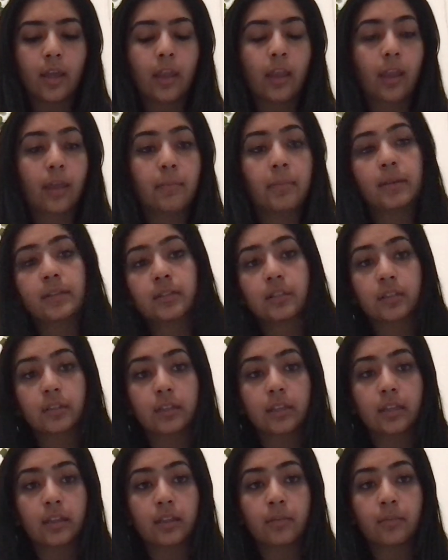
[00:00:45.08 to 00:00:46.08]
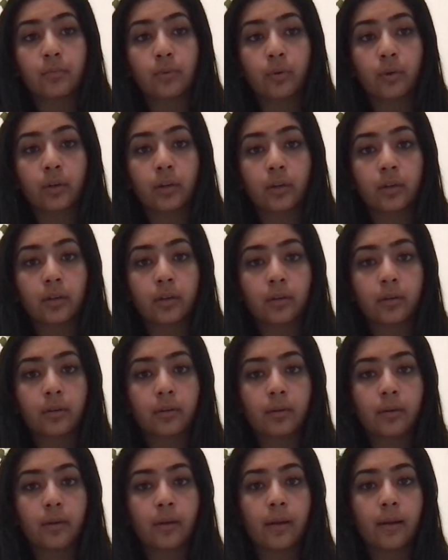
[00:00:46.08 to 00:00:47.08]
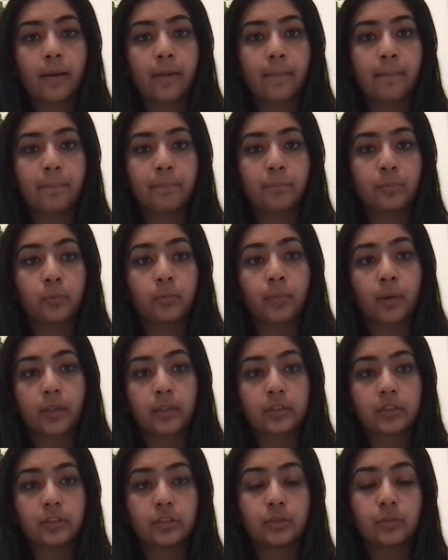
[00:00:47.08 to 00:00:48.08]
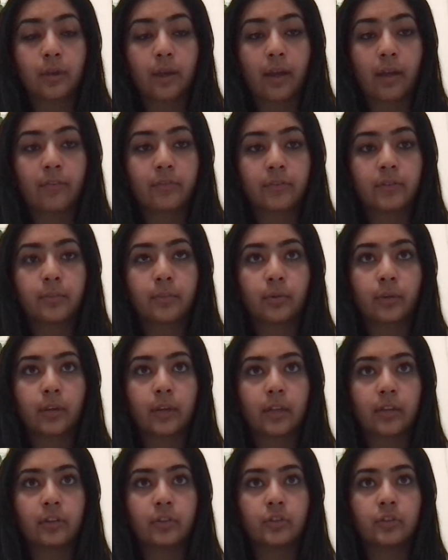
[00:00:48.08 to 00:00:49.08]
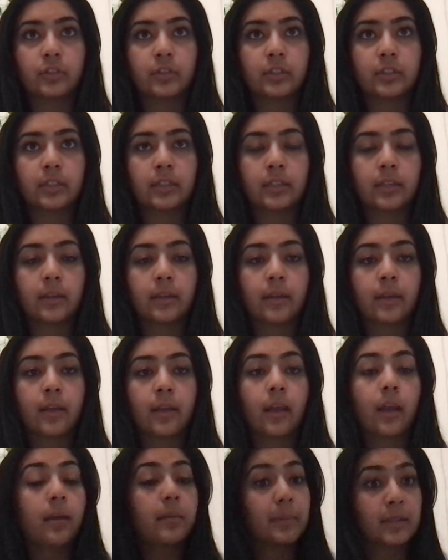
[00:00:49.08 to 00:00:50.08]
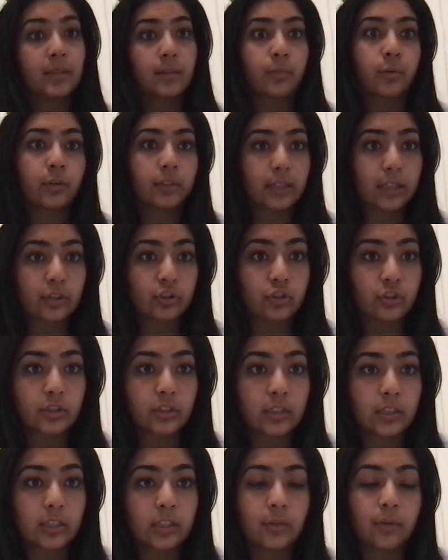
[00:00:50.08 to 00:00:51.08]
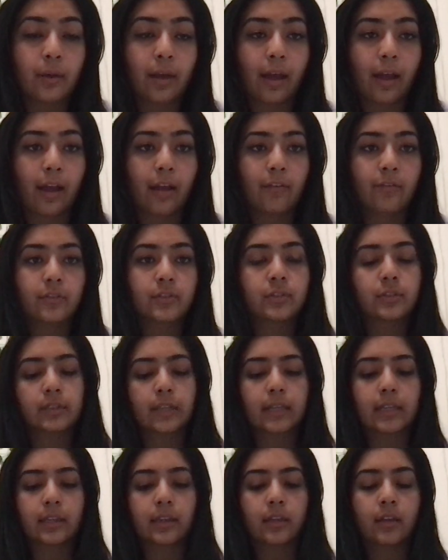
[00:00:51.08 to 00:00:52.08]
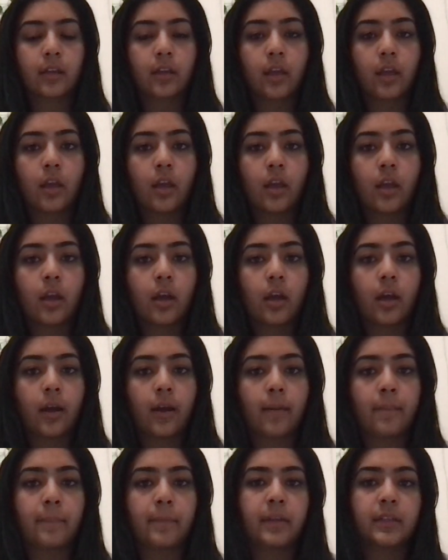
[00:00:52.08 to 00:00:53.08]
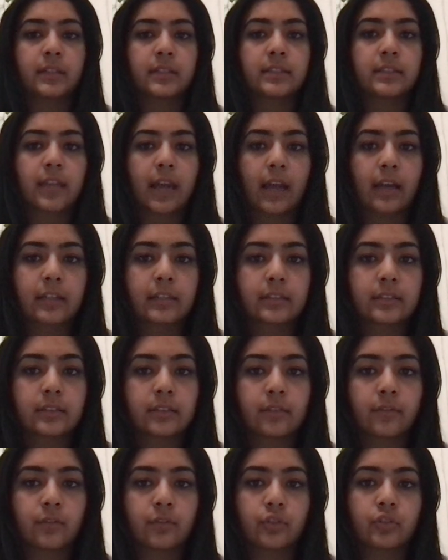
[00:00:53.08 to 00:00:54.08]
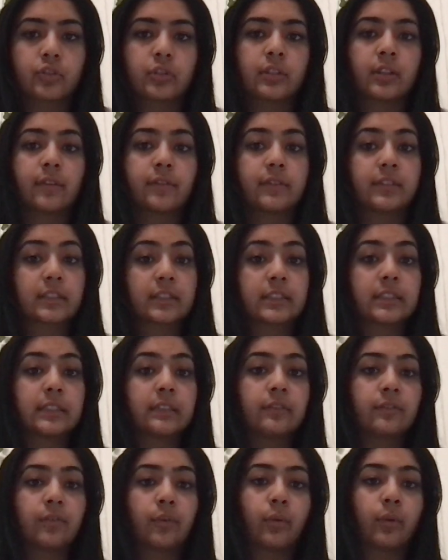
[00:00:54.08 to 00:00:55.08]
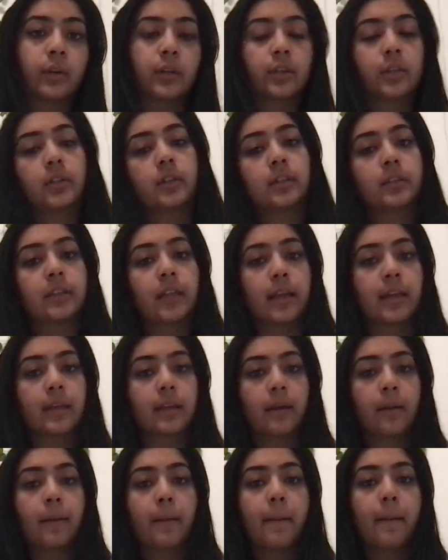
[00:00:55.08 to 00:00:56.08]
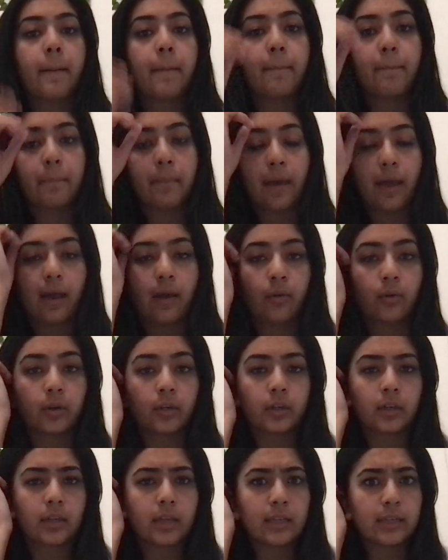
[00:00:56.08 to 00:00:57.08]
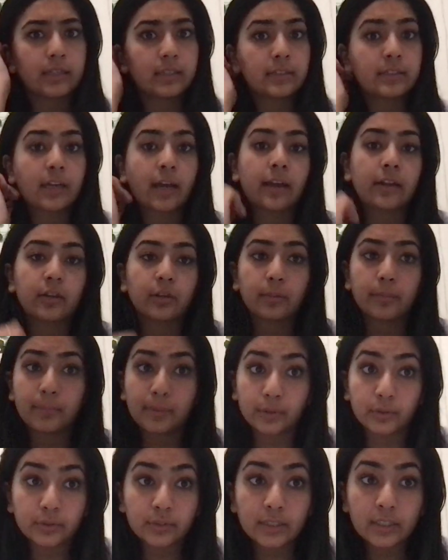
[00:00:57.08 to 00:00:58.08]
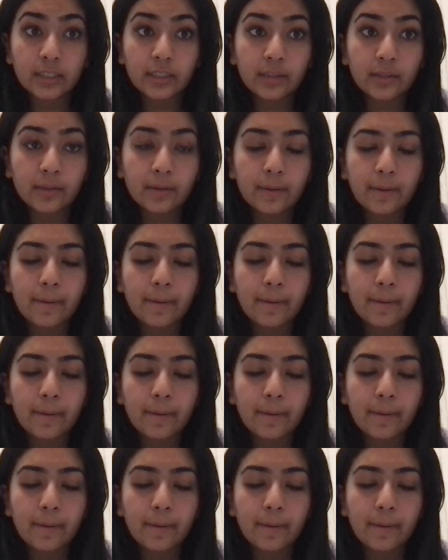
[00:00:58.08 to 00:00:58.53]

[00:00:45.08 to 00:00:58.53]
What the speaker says: And basically, the more boom boxes you have, the more the more electricity you have. So a stacked version of 64 could like power an entire building.